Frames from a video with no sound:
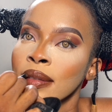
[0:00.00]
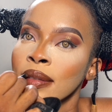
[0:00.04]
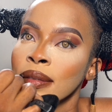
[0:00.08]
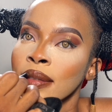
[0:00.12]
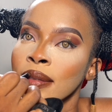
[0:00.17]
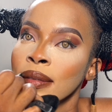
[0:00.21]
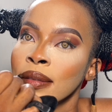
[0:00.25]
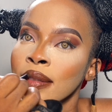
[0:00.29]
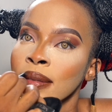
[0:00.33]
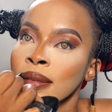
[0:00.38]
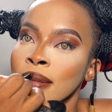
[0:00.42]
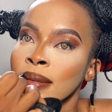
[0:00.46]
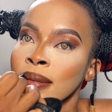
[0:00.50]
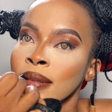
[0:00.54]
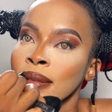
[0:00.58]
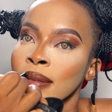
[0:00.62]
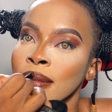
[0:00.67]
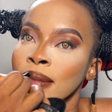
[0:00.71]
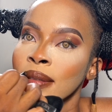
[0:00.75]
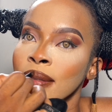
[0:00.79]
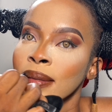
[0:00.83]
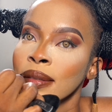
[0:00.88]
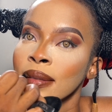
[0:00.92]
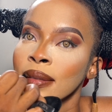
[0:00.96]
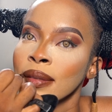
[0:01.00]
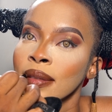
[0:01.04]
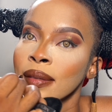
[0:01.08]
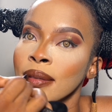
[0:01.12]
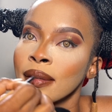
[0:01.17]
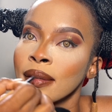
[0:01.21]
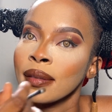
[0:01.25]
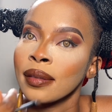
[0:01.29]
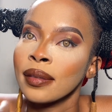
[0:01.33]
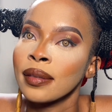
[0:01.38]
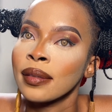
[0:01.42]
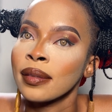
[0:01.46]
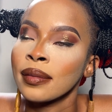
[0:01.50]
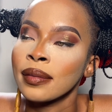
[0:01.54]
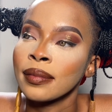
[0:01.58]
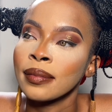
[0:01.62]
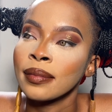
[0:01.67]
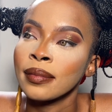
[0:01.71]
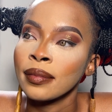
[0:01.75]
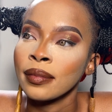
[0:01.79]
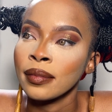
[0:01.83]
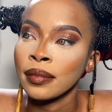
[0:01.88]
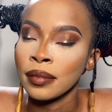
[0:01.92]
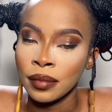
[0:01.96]
So I scrubbed it first,
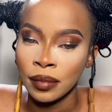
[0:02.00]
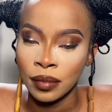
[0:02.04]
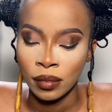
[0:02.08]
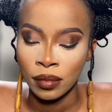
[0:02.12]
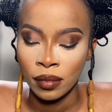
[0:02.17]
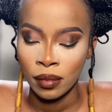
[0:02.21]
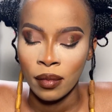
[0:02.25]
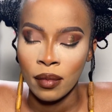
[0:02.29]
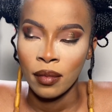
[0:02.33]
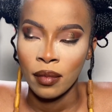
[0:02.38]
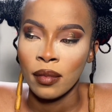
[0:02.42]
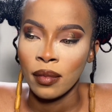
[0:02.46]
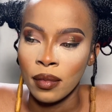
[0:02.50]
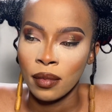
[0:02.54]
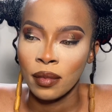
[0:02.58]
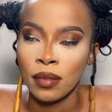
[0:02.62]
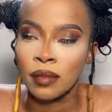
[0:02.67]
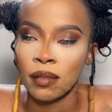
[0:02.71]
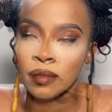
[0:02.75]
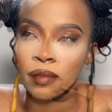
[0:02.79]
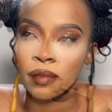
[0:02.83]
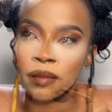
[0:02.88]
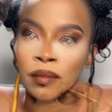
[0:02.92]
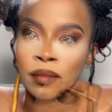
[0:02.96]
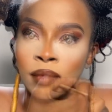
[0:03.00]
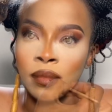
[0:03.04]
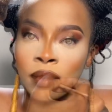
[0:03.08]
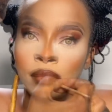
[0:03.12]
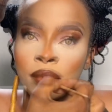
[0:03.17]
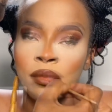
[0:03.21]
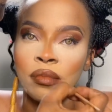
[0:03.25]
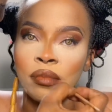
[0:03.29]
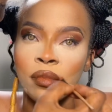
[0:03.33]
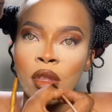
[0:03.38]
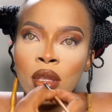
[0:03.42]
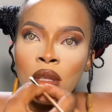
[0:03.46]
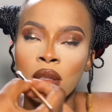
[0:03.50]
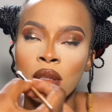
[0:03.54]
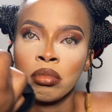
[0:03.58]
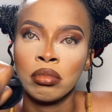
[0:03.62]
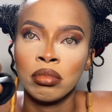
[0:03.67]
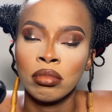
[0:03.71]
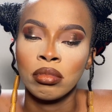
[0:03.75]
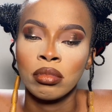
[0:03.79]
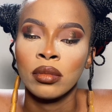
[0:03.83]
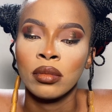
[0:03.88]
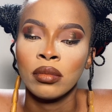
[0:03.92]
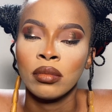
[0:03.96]
applied a lip moisturizer
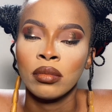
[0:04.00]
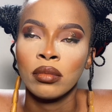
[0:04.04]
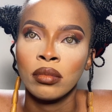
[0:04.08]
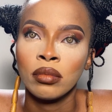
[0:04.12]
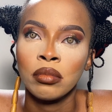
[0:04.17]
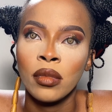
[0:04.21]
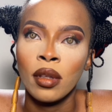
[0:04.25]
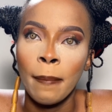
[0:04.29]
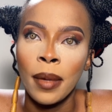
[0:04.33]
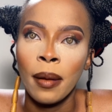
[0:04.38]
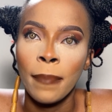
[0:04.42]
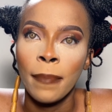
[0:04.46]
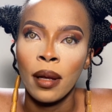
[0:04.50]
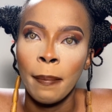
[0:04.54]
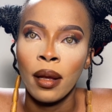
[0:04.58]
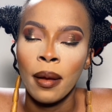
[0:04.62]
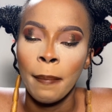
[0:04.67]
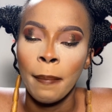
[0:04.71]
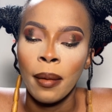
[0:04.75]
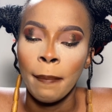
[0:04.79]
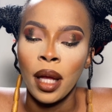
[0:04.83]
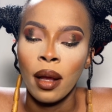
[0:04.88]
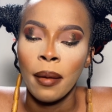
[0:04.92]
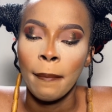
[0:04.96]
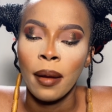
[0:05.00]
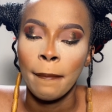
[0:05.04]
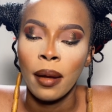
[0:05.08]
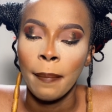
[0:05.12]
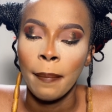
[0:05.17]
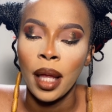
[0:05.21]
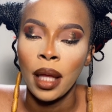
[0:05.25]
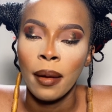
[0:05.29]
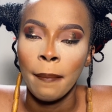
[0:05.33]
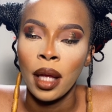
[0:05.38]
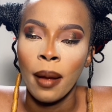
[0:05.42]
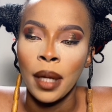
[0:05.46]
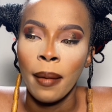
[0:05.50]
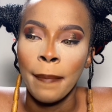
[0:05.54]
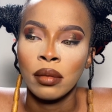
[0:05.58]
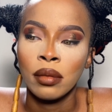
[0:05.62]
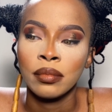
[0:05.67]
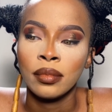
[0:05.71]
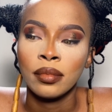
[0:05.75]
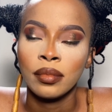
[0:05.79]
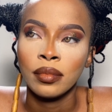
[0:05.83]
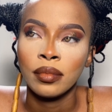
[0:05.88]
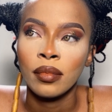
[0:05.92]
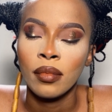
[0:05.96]
from Curry Beauty before I started
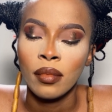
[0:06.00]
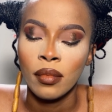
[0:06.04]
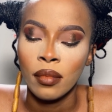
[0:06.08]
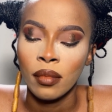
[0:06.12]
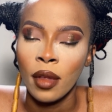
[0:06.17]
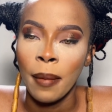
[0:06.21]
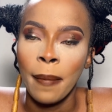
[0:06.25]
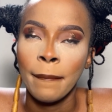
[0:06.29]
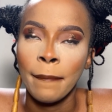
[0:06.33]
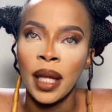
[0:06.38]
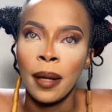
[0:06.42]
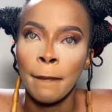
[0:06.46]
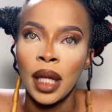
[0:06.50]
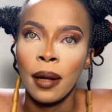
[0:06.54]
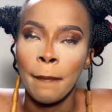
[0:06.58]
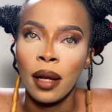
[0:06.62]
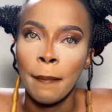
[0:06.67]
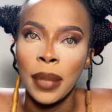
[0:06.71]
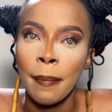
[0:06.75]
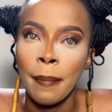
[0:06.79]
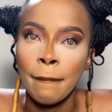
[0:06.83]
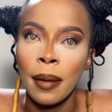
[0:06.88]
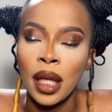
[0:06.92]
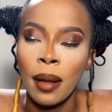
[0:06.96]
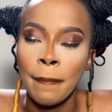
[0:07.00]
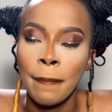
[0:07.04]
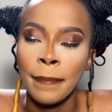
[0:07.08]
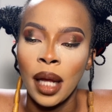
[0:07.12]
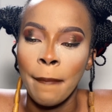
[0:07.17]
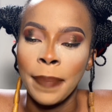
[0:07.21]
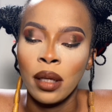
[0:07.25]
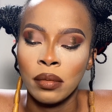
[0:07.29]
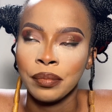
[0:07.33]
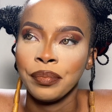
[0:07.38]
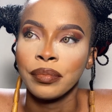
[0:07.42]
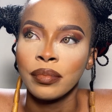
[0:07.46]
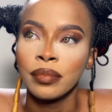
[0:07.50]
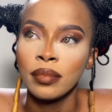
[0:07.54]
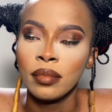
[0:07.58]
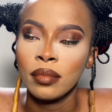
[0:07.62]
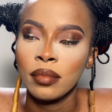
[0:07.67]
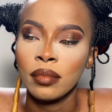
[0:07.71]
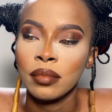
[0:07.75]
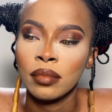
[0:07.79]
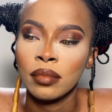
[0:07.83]
working on the lip.